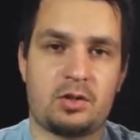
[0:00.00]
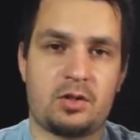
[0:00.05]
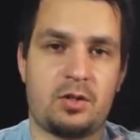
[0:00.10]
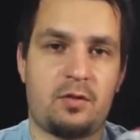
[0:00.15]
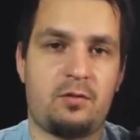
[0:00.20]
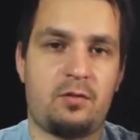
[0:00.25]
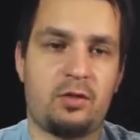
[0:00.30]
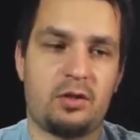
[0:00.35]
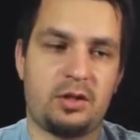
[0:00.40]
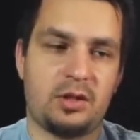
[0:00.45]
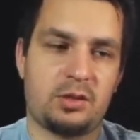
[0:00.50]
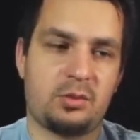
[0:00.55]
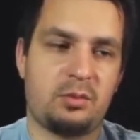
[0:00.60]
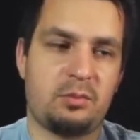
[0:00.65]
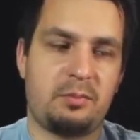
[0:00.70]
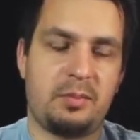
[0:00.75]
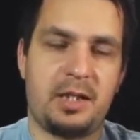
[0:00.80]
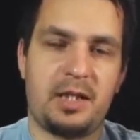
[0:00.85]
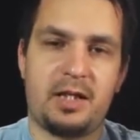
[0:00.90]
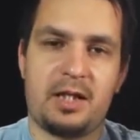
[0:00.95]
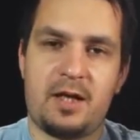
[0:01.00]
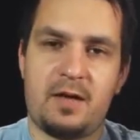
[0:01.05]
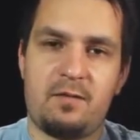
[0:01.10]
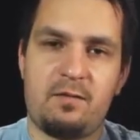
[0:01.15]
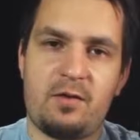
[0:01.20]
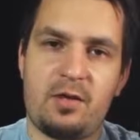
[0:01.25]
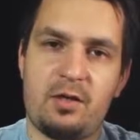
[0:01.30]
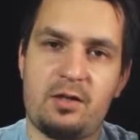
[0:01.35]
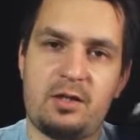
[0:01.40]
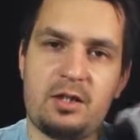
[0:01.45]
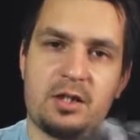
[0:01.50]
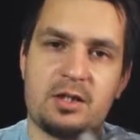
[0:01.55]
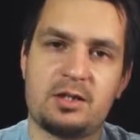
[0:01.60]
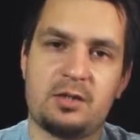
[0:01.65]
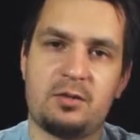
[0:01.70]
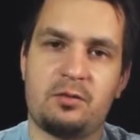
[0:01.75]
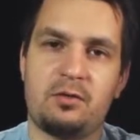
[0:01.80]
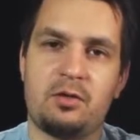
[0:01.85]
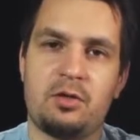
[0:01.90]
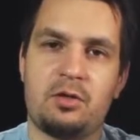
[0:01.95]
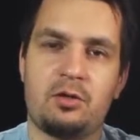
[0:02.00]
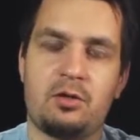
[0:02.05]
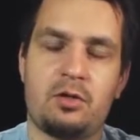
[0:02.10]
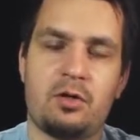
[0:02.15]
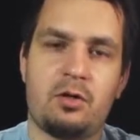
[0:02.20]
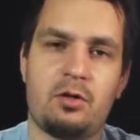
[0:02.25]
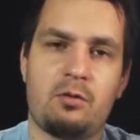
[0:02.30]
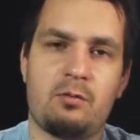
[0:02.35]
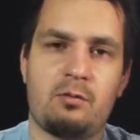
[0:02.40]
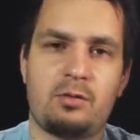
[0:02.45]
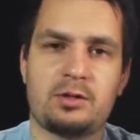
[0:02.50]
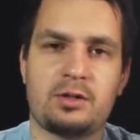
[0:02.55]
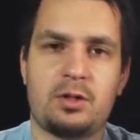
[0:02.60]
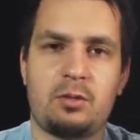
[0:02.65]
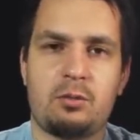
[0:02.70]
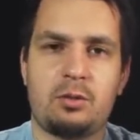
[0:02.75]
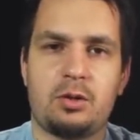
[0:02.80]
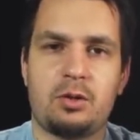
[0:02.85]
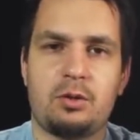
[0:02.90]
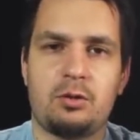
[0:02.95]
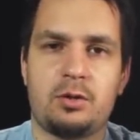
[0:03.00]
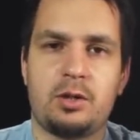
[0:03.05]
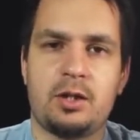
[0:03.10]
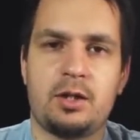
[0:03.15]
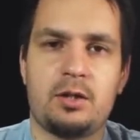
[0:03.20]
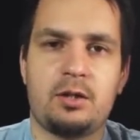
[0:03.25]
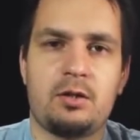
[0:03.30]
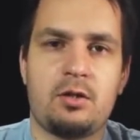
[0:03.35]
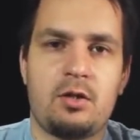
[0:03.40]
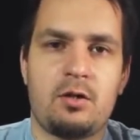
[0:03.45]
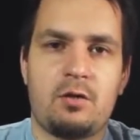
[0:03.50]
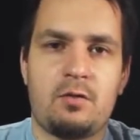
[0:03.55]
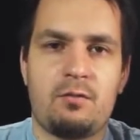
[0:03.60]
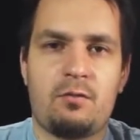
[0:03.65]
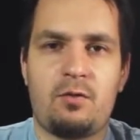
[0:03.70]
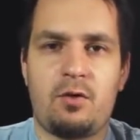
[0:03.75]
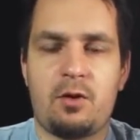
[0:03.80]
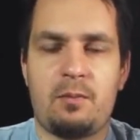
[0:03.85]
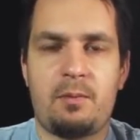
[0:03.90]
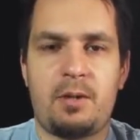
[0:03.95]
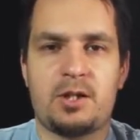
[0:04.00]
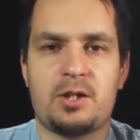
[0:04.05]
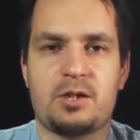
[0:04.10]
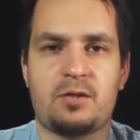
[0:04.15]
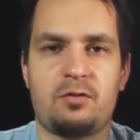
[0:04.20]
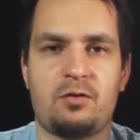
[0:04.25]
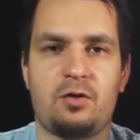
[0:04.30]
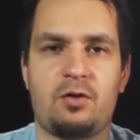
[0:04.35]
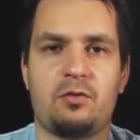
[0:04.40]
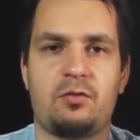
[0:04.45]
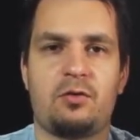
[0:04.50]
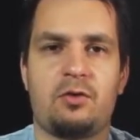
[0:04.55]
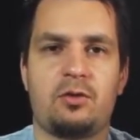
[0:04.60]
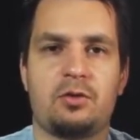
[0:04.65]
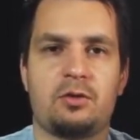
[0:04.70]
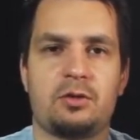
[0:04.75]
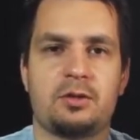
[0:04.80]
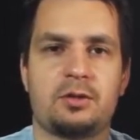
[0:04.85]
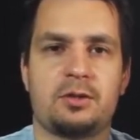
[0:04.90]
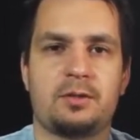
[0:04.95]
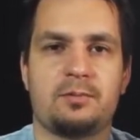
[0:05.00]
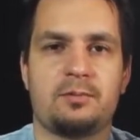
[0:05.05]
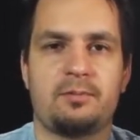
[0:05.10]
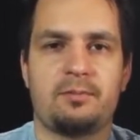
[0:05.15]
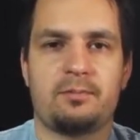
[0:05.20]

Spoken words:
I thought this will make a very nice review for someone looking for a budget follow focus.